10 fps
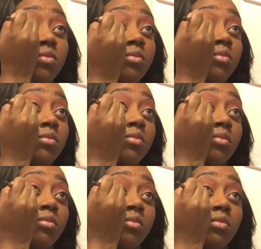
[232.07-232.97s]
into my
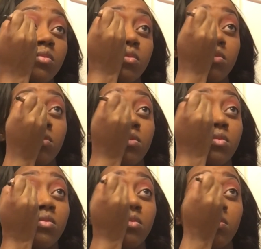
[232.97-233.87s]
crease.
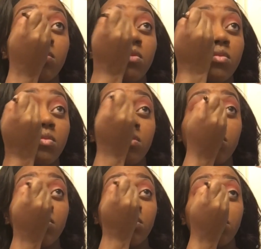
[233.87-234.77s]
So unlike
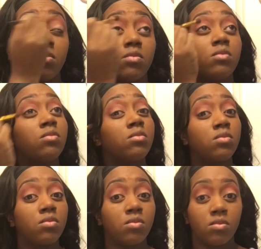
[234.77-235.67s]
before, we're not blending
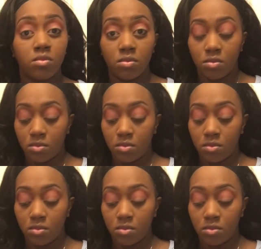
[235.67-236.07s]
this all